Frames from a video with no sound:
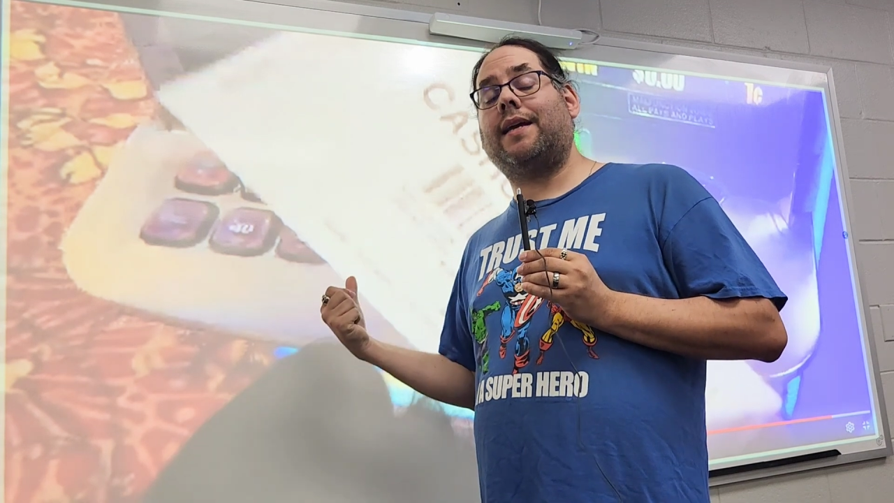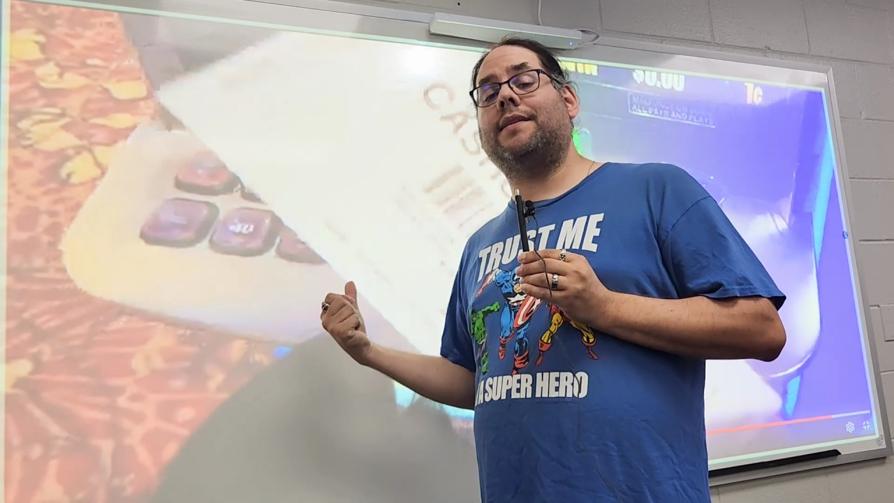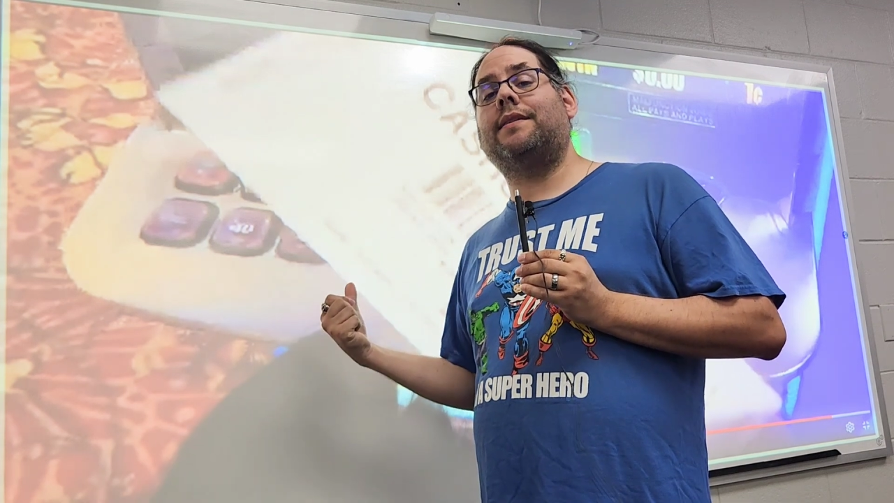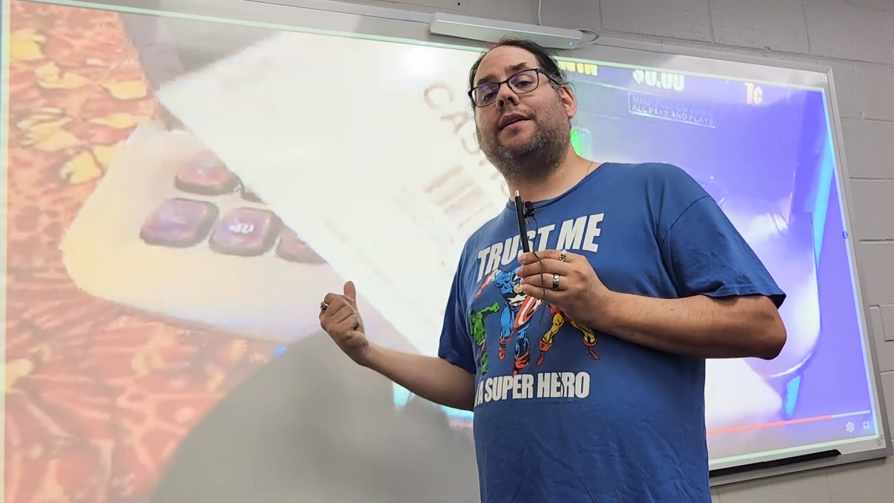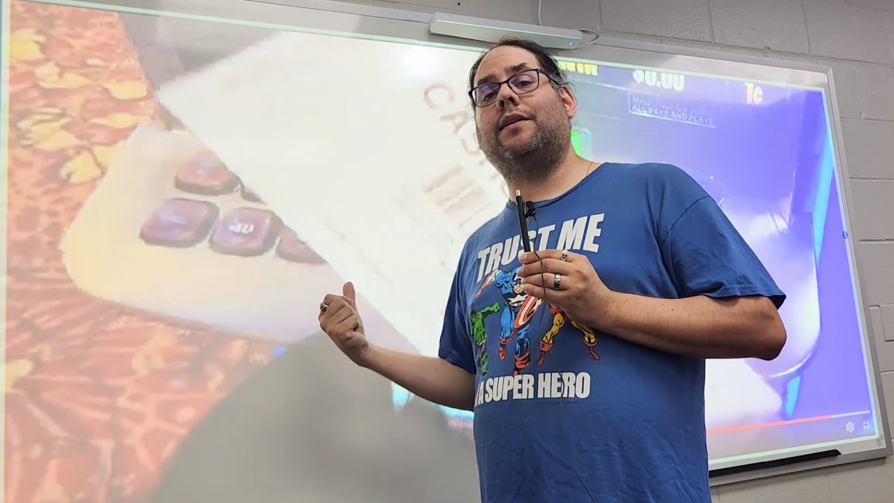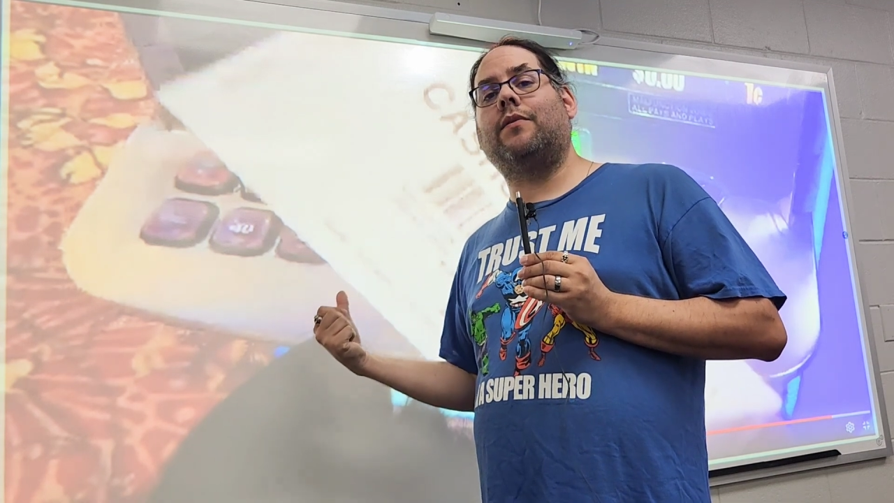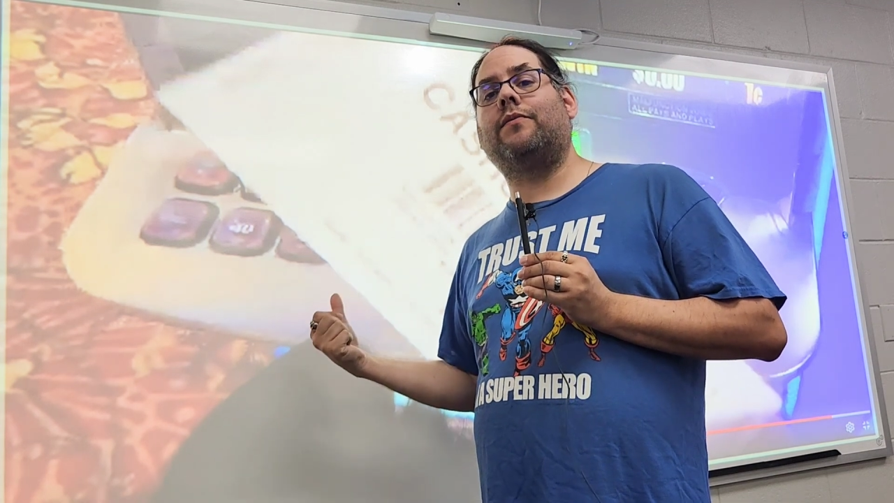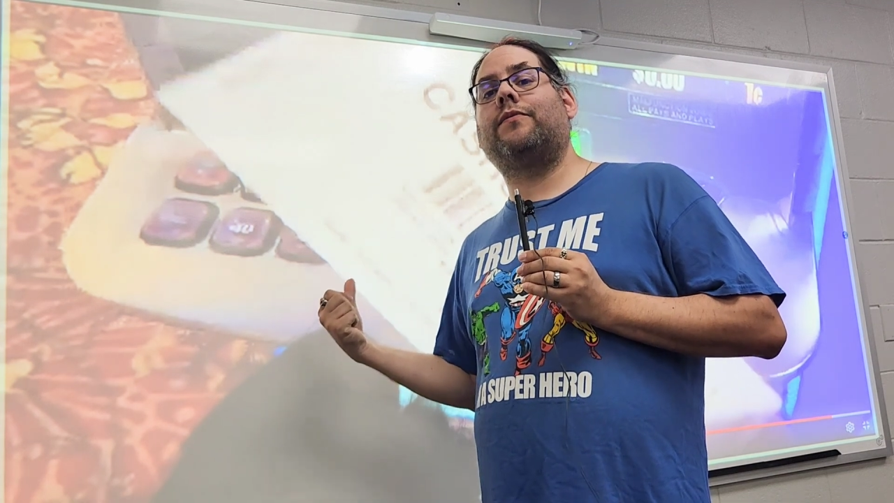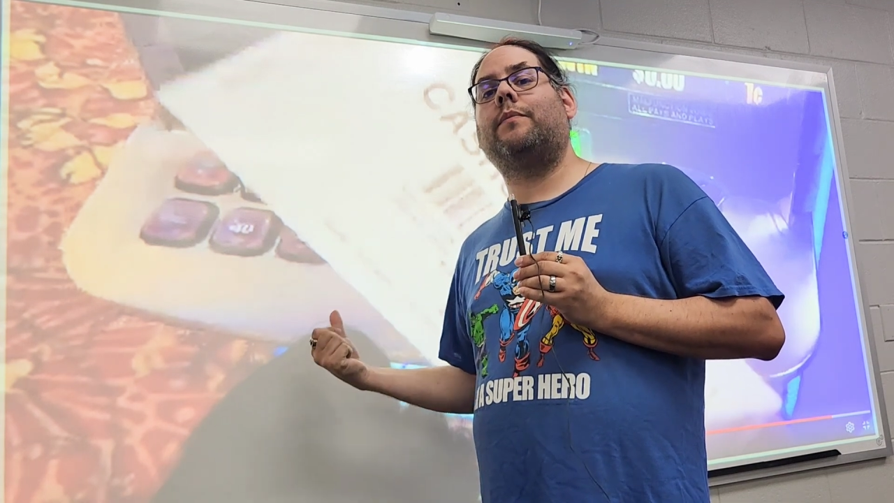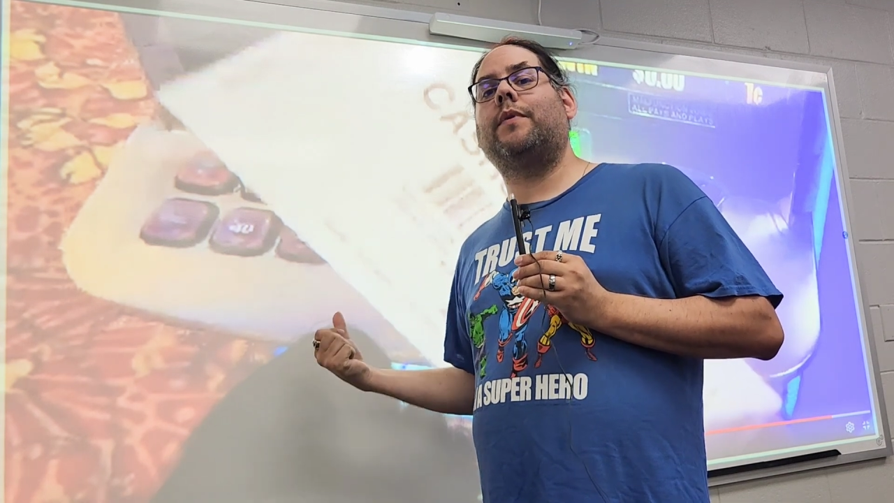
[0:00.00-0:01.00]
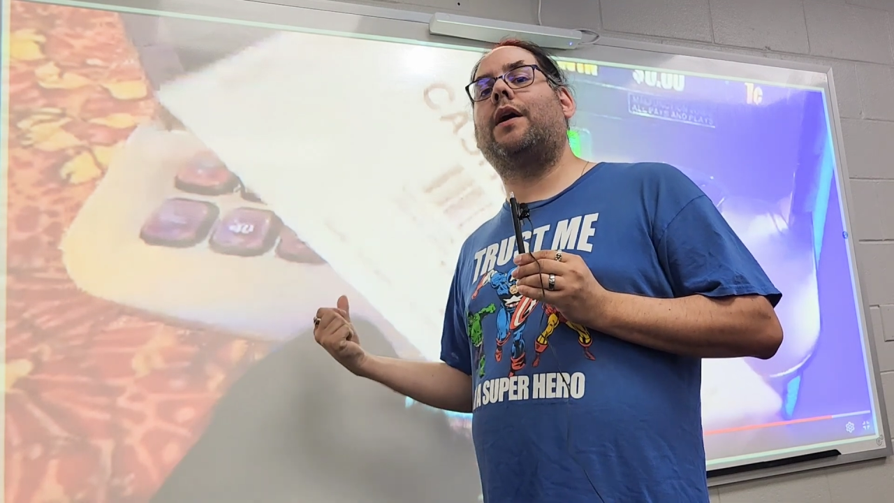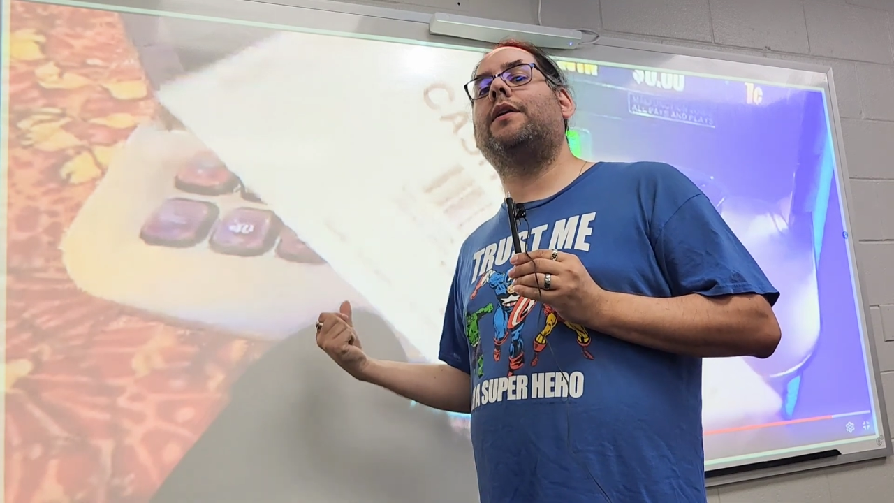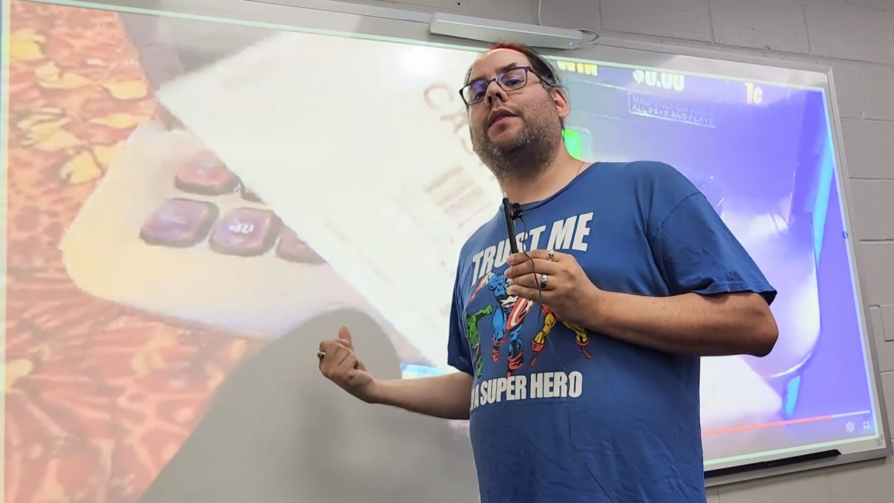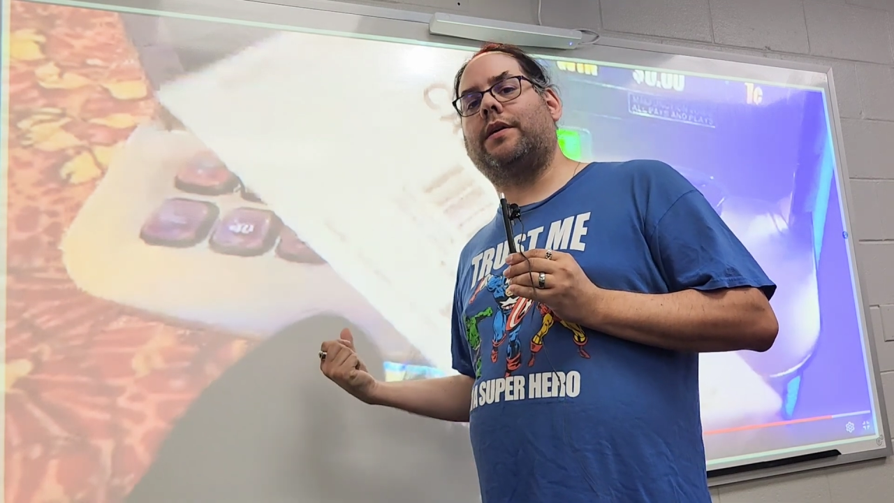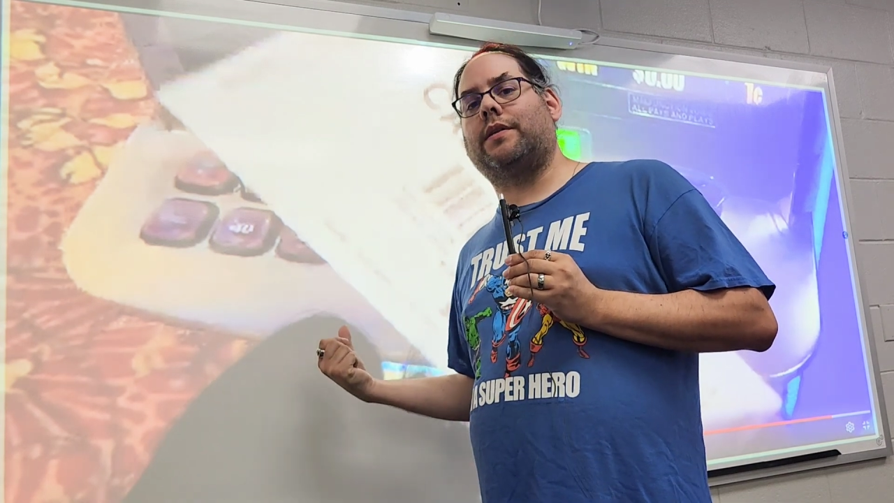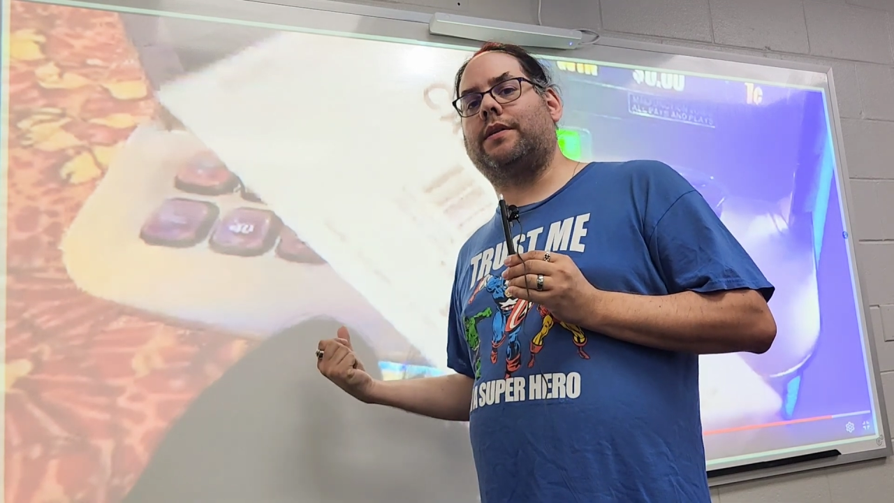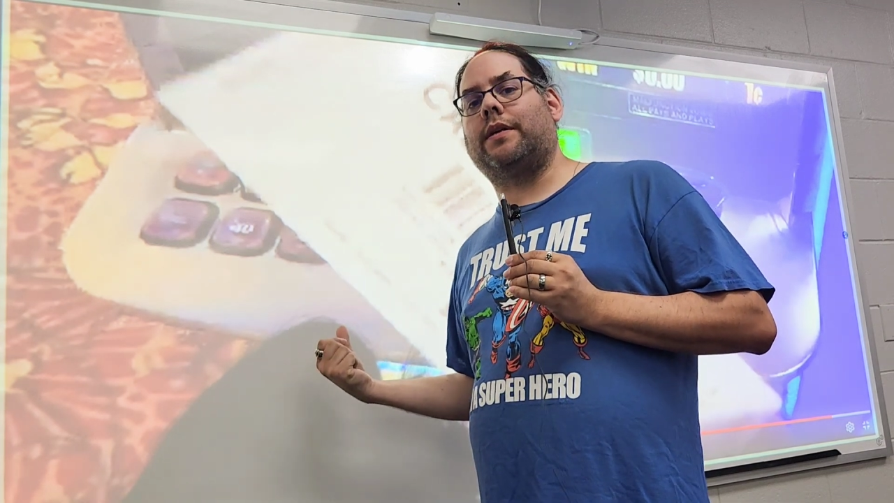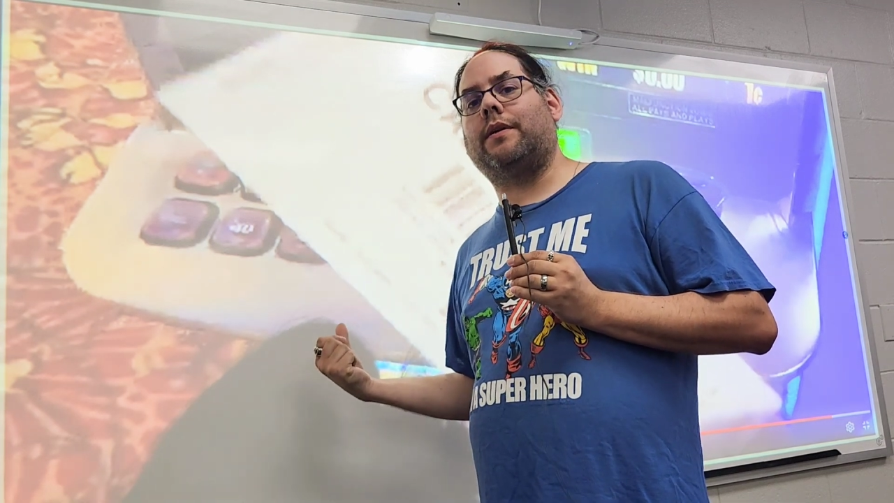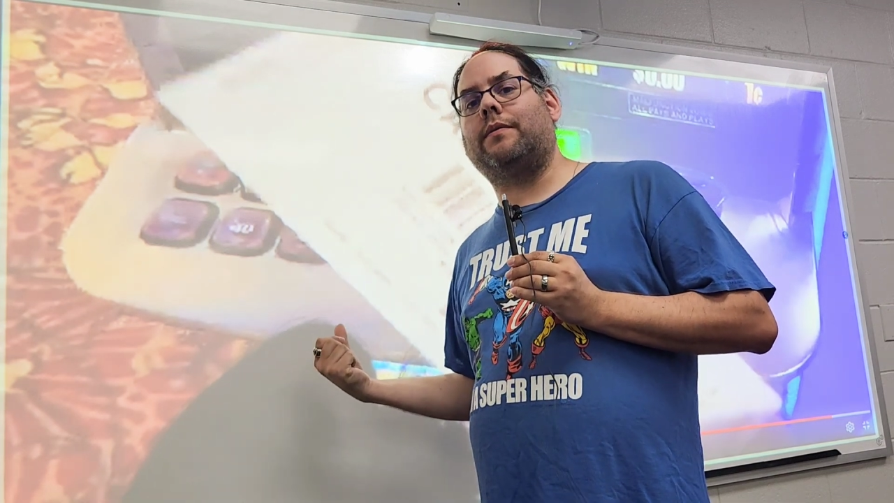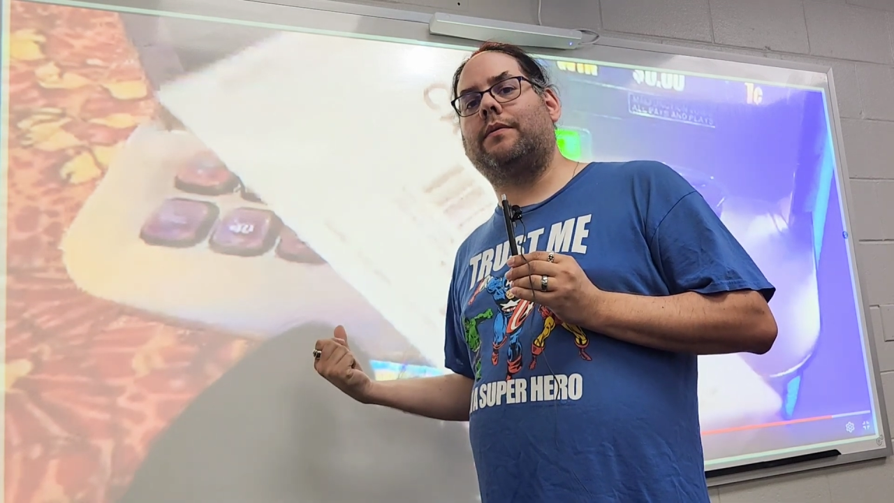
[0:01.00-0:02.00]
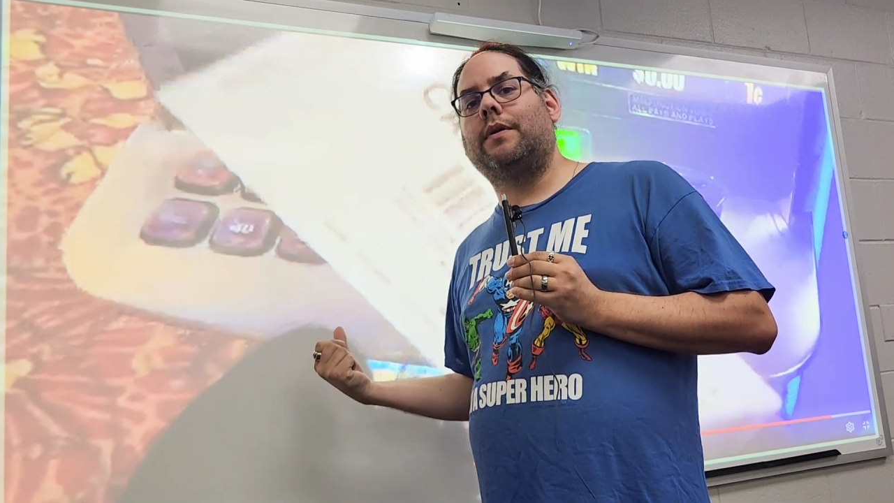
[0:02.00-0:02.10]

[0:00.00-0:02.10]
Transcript: casino from another casino